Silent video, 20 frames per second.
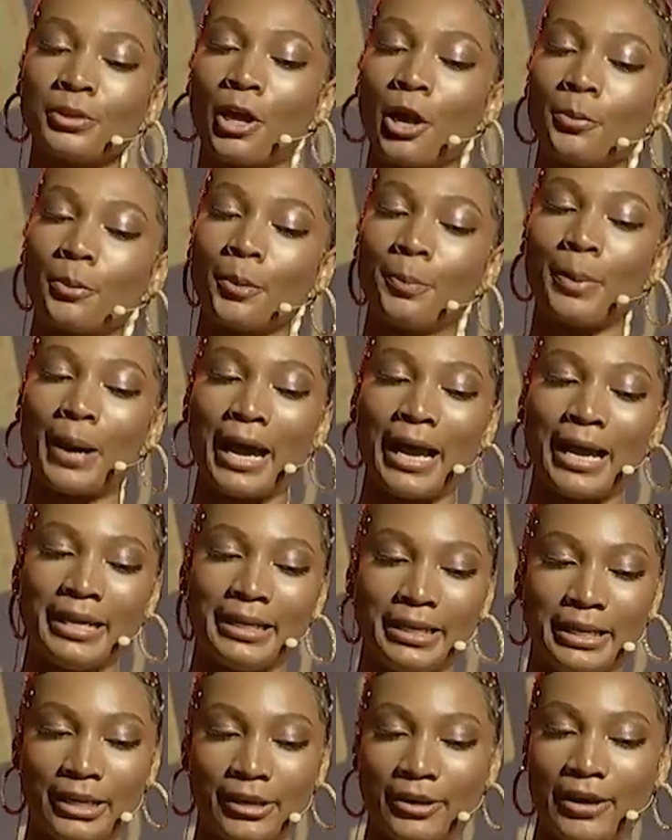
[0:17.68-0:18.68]
global
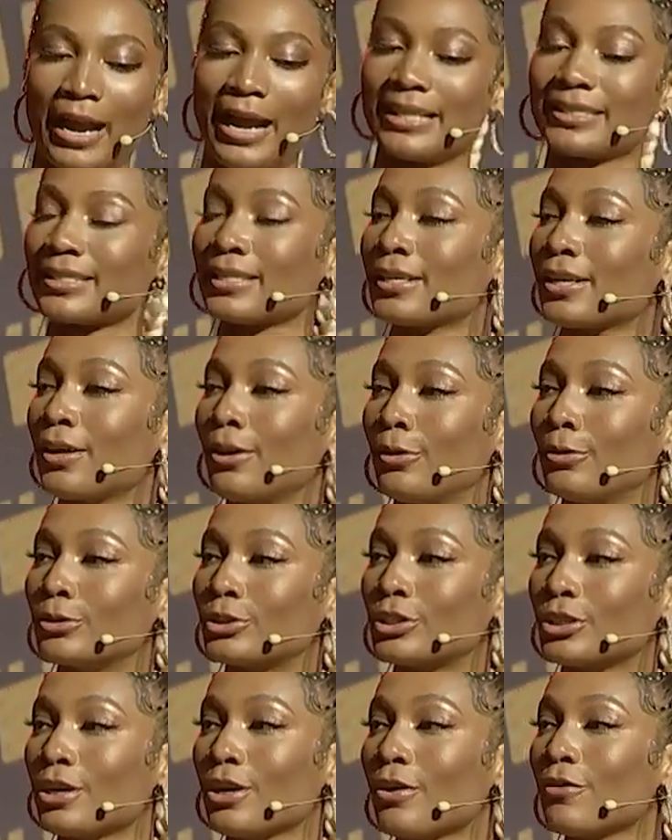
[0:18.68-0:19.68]
pioneer as a coach
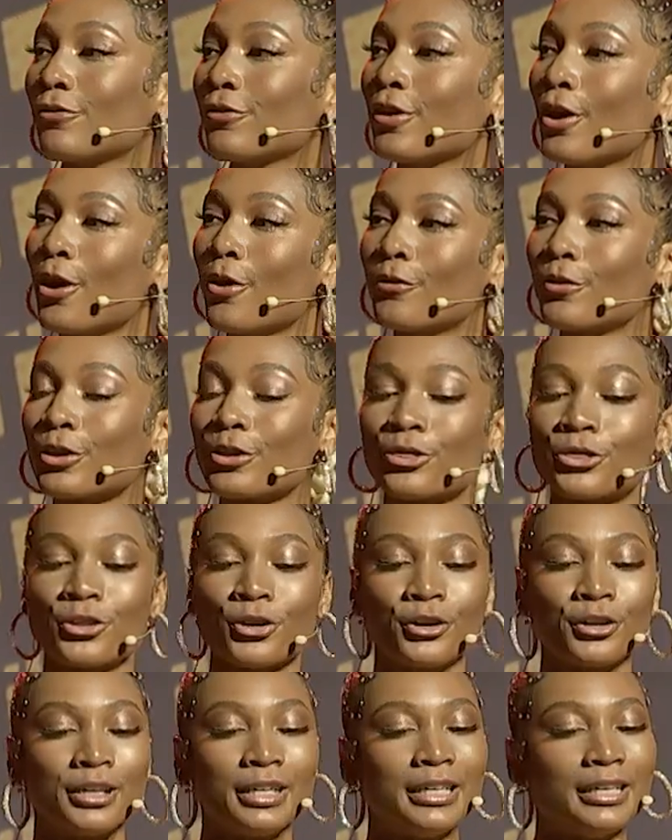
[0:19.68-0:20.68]
for over
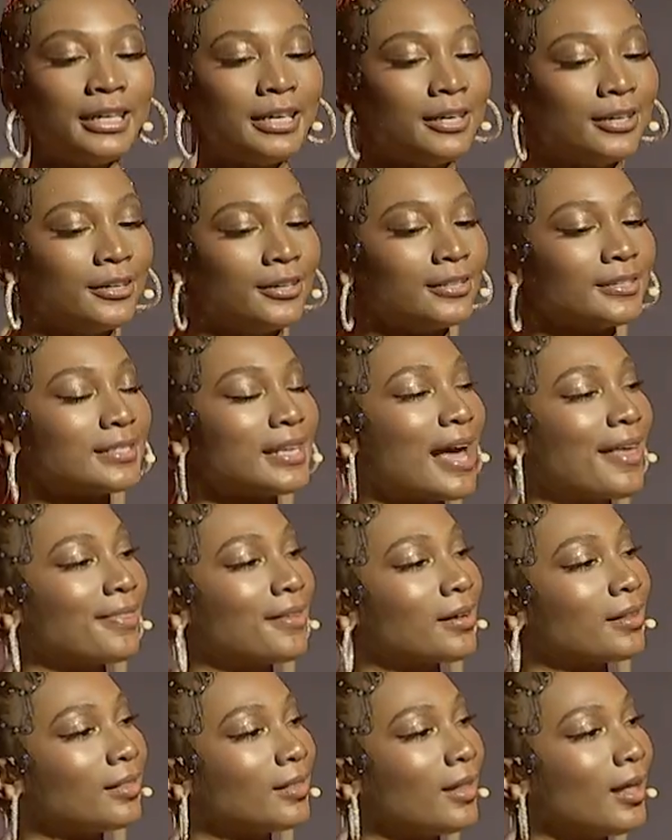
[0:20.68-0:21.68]
thirty years at the
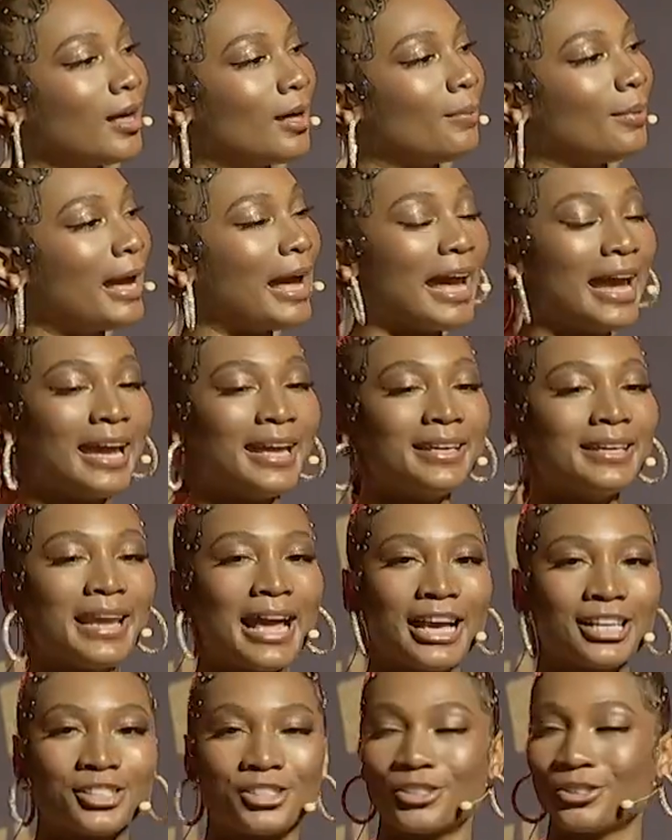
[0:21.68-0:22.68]
club and
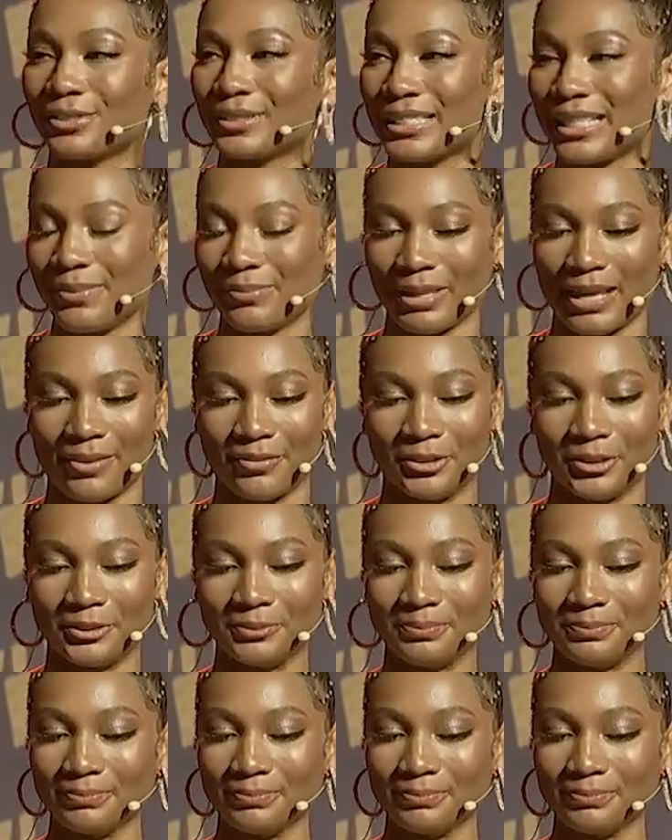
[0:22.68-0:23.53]
national team level.